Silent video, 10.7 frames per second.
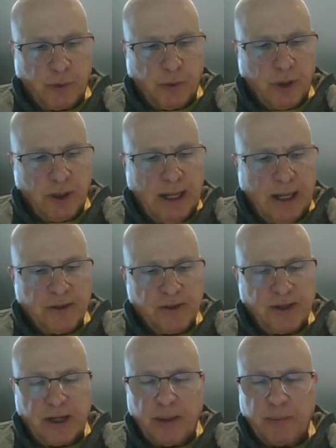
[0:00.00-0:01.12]
we're allowed to
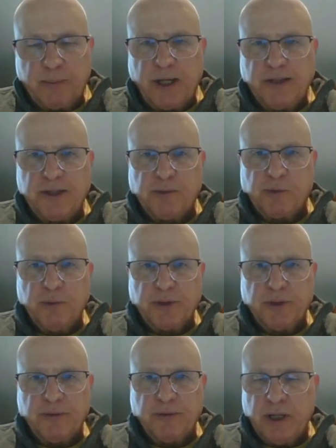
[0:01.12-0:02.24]
set up tasting rooms
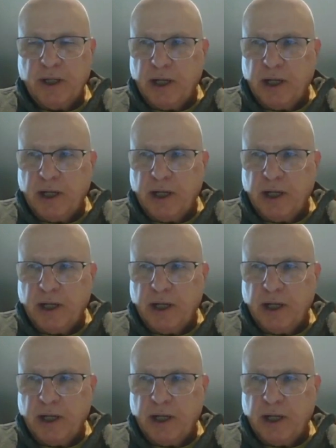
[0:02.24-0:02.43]
in